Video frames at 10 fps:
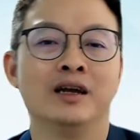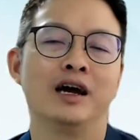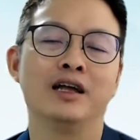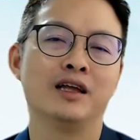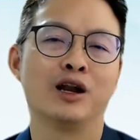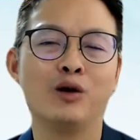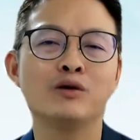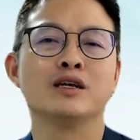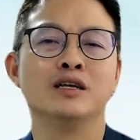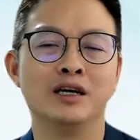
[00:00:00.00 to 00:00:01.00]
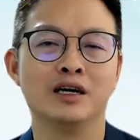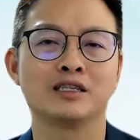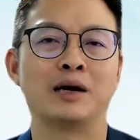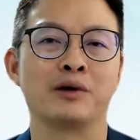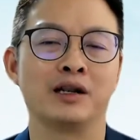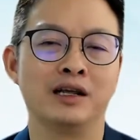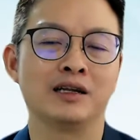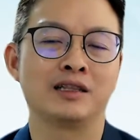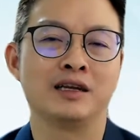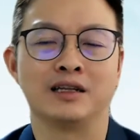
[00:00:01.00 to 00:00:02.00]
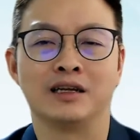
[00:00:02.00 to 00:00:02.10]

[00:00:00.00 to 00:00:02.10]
And along the years, I'm glad that